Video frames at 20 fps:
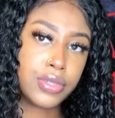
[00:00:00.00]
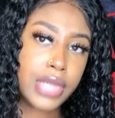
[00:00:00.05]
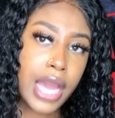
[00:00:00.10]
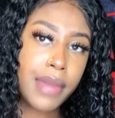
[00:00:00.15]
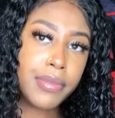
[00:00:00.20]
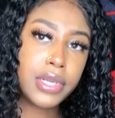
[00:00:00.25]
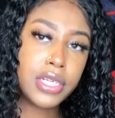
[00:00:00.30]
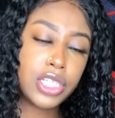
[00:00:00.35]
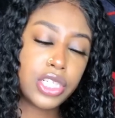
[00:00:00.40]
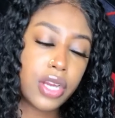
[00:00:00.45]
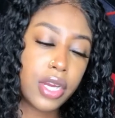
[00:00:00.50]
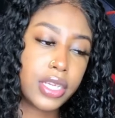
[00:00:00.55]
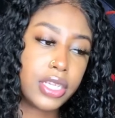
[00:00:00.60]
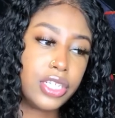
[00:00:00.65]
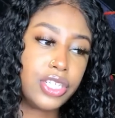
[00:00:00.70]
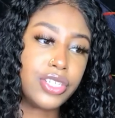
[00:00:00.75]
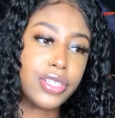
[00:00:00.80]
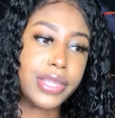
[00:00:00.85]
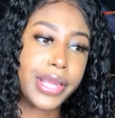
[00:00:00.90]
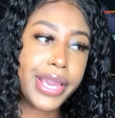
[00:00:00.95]
Diamond and
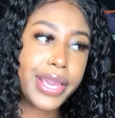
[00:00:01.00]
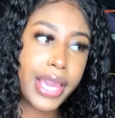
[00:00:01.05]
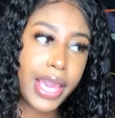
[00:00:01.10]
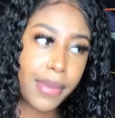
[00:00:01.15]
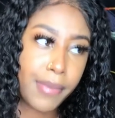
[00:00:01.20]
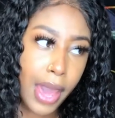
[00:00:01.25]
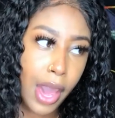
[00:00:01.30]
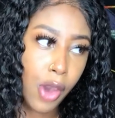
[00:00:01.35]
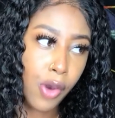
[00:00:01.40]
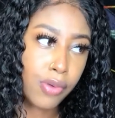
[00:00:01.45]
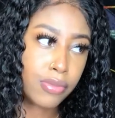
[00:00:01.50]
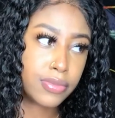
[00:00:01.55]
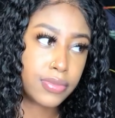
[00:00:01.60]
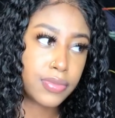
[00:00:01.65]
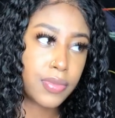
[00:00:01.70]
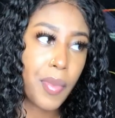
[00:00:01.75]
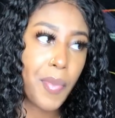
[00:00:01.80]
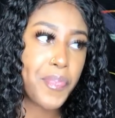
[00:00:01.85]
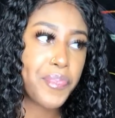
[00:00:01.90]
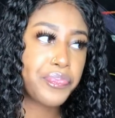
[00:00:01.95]
Sharkeisha, they came out
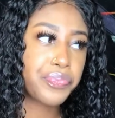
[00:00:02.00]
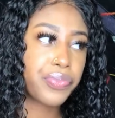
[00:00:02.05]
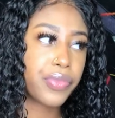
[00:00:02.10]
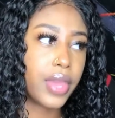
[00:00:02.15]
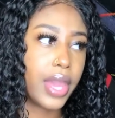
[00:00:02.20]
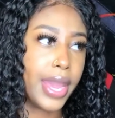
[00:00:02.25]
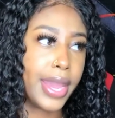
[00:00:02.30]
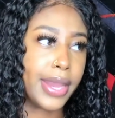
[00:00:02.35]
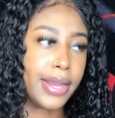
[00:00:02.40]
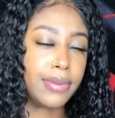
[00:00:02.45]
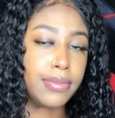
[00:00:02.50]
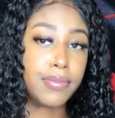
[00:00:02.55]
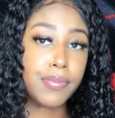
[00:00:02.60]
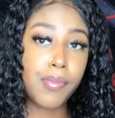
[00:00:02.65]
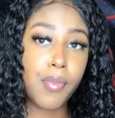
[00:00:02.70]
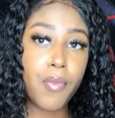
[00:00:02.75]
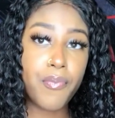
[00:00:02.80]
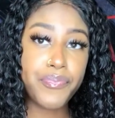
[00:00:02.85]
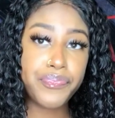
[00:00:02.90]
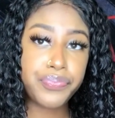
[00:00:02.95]

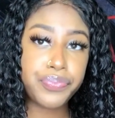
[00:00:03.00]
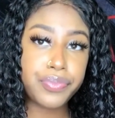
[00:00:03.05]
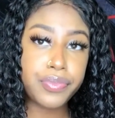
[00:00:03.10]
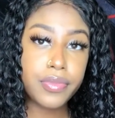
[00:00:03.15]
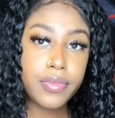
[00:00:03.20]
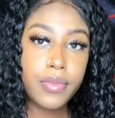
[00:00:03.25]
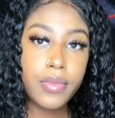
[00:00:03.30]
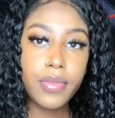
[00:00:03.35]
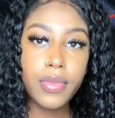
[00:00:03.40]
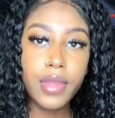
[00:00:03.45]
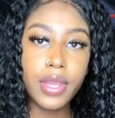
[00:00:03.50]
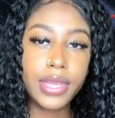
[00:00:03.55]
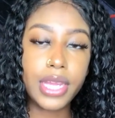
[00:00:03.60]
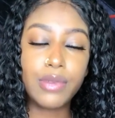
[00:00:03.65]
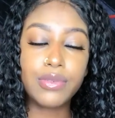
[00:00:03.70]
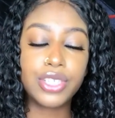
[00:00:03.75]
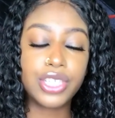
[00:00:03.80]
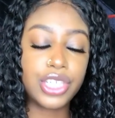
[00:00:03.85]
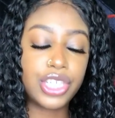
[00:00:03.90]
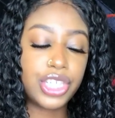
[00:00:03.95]
and they
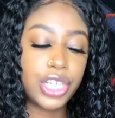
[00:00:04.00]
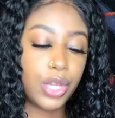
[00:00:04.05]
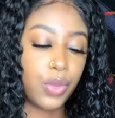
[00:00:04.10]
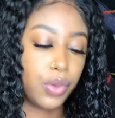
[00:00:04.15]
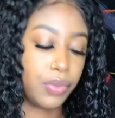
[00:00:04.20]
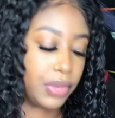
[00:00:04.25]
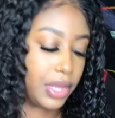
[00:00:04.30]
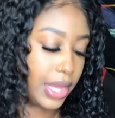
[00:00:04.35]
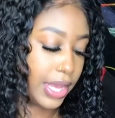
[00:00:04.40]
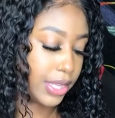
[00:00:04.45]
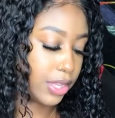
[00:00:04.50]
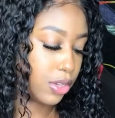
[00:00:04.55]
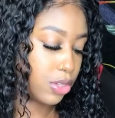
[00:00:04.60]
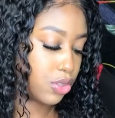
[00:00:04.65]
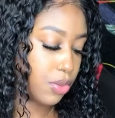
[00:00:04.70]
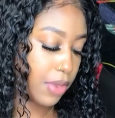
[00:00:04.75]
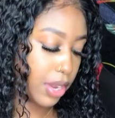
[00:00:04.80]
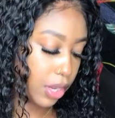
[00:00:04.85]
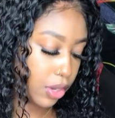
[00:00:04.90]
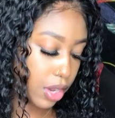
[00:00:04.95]
were just chilling with me. Like,
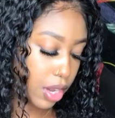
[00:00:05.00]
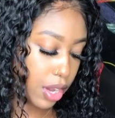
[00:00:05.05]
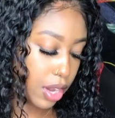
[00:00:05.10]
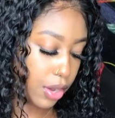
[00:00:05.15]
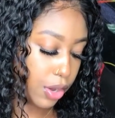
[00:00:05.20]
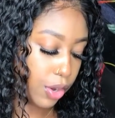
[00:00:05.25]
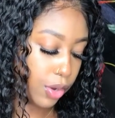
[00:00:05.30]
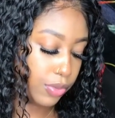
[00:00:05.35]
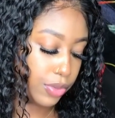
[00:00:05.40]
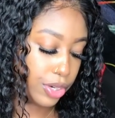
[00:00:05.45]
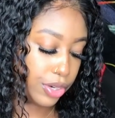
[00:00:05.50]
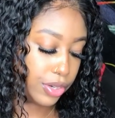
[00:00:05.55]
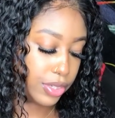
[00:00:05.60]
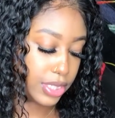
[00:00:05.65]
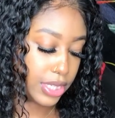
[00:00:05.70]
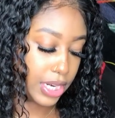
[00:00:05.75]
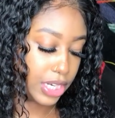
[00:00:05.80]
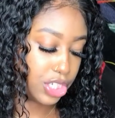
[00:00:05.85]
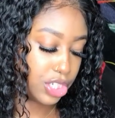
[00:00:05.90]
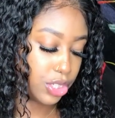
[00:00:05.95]
those are my homegirls
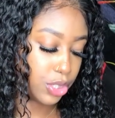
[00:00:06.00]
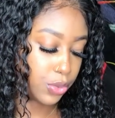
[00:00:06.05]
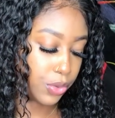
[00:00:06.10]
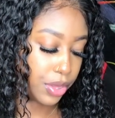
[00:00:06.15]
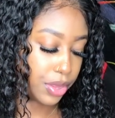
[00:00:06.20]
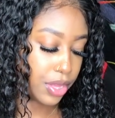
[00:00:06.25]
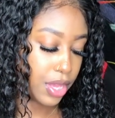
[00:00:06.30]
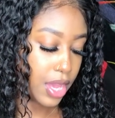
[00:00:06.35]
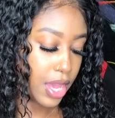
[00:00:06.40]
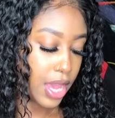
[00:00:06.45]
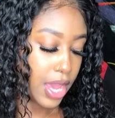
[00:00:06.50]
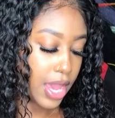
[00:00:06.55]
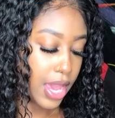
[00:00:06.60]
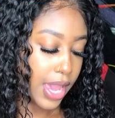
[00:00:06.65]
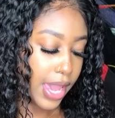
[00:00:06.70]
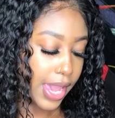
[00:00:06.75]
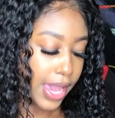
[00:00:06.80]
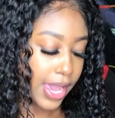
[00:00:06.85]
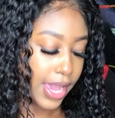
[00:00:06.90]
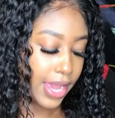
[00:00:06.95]
that I chilled with.
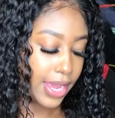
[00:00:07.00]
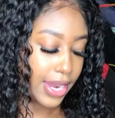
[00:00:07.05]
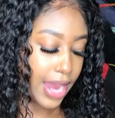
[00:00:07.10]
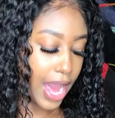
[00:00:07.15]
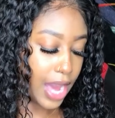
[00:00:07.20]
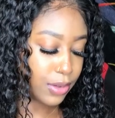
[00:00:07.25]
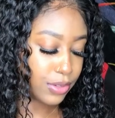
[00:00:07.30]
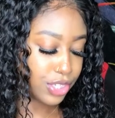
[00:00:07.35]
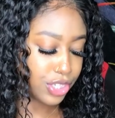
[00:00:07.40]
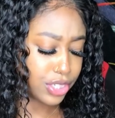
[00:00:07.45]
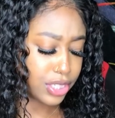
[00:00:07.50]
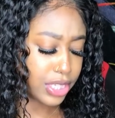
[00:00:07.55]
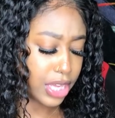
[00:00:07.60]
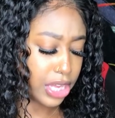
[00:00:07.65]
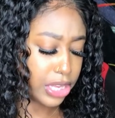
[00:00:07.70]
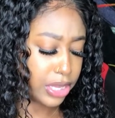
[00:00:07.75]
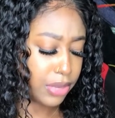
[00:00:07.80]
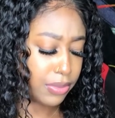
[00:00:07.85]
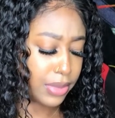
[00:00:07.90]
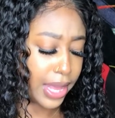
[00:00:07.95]
And I was just
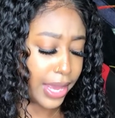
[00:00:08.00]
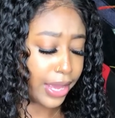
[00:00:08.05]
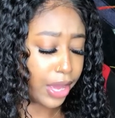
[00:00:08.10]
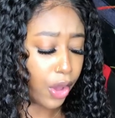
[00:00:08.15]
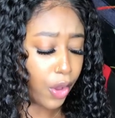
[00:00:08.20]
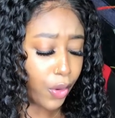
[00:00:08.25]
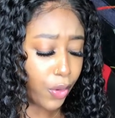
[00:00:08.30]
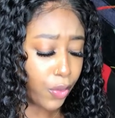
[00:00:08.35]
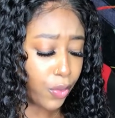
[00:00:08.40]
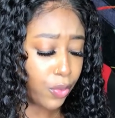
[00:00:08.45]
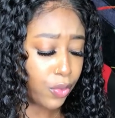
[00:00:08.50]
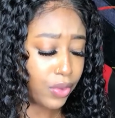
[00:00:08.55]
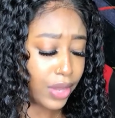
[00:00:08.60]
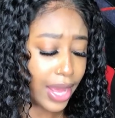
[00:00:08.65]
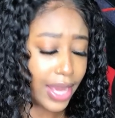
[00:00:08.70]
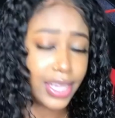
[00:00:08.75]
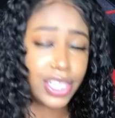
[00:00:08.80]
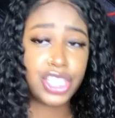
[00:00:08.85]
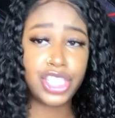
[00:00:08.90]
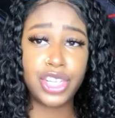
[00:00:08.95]
telling them, like, oh,
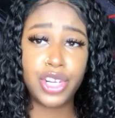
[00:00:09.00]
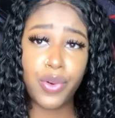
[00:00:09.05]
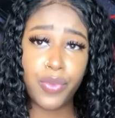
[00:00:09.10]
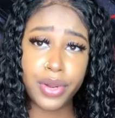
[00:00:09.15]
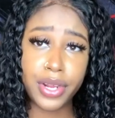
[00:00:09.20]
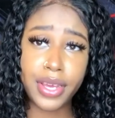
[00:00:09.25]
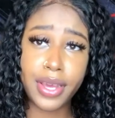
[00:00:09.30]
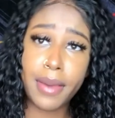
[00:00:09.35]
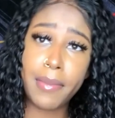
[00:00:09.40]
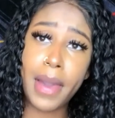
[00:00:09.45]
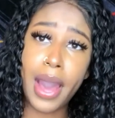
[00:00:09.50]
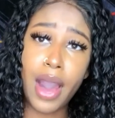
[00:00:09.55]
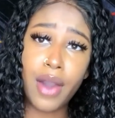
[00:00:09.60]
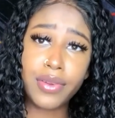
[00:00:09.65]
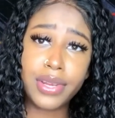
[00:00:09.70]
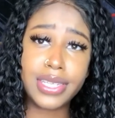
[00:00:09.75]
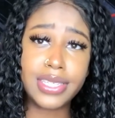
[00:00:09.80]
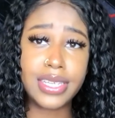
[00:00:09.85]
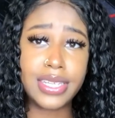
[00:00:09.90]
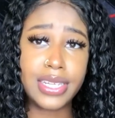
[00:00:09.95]
like, she don't want to come
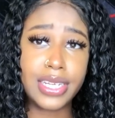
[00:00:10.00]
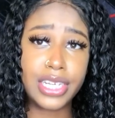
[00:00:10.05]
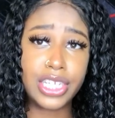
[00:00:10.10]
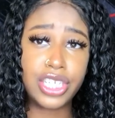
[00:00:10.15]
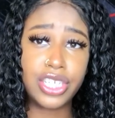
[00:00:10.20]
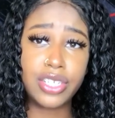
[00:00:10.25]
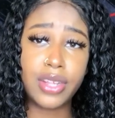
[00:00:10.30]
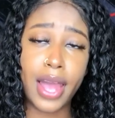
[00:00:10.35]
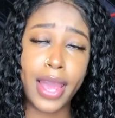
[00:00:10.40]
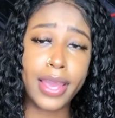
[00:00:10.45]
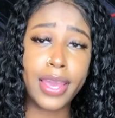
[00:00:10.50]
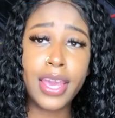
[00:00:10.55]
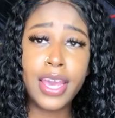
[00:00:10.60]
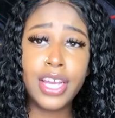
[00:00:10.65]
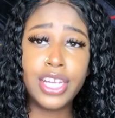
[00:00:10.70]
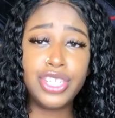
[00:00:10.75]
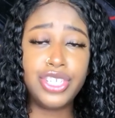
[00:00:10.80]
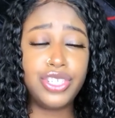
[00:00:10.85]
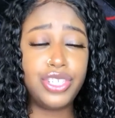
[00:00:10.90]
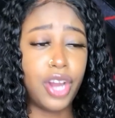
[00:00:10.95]
out, this and then she, like,
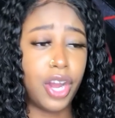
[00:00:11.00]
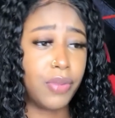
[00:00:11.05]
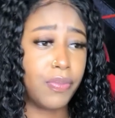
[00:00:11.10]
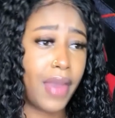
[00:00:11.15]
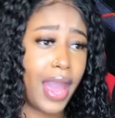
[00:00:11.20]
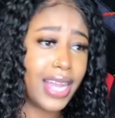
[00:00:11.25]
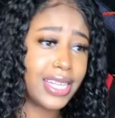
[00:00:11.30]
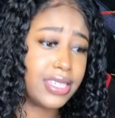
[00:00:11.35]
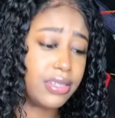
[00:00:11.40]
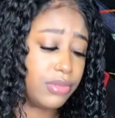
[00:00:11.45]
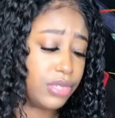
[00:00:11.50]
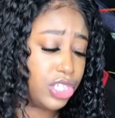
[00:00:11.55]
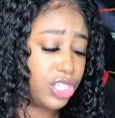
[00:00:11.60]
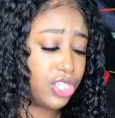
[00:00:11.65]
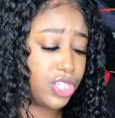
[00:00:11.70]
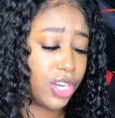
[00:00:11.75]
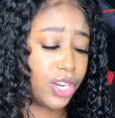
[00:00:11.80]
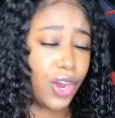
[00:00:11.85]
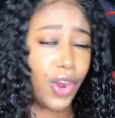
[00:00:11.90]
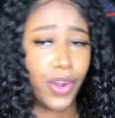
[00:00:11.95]
she talked back to me.
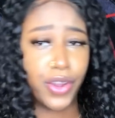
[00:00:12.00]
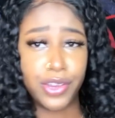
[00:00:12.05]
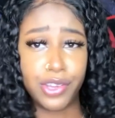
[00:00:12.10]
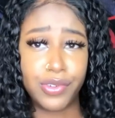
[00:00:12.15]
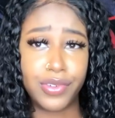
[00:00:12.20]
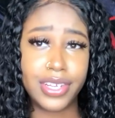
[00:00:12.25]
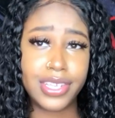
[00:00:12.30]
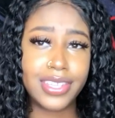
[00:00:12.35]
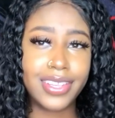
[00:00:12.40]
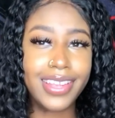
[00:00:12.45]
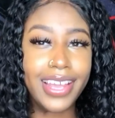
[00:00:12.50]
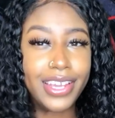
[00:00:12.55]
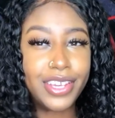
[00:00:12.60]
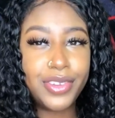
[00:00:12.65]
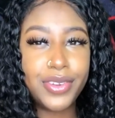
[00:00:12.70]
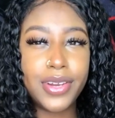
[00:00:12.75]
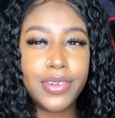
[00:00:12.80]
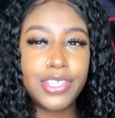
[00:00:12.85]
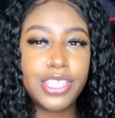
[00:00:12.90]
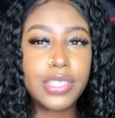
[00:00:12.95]
She's trying to argue this and that.
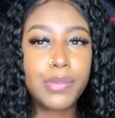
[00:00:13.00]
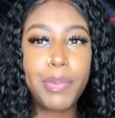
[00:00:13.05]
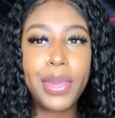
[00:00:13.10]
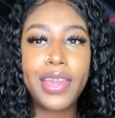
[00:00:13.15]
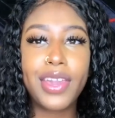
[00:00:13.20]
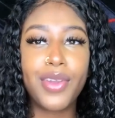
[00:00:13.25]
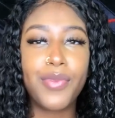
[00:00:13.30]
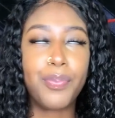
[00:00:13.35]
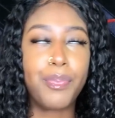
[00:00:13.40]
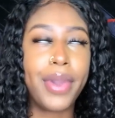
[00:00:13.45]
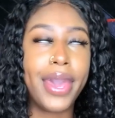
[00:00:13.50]
You know, just picking